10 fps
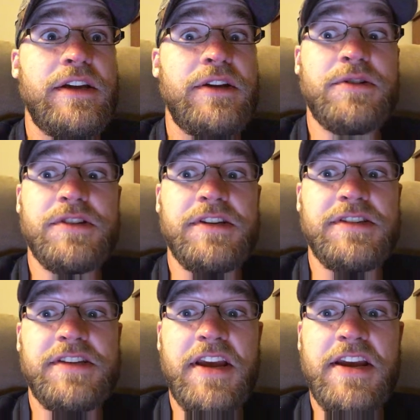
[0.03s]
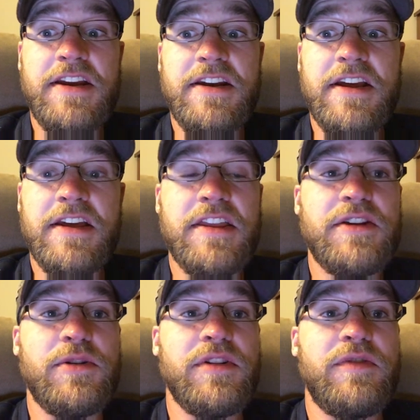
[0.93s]
Here's an insane
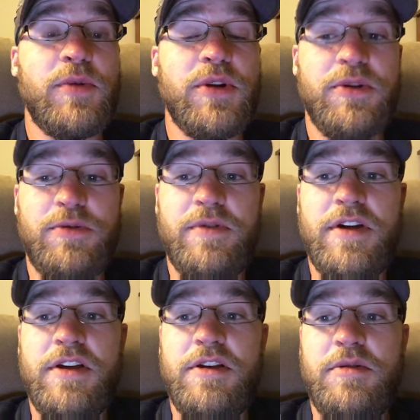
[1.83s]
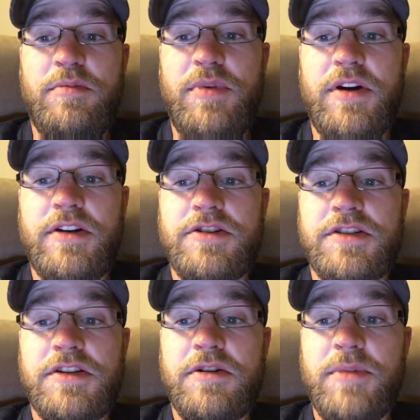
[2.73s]
theory for you, but
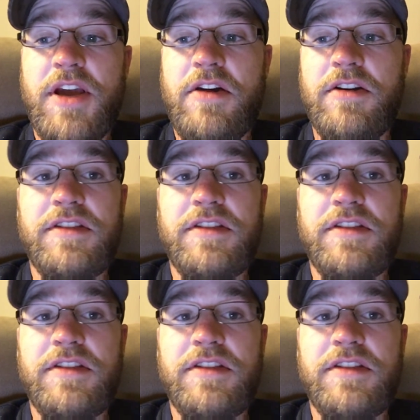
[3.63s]
just hear me out.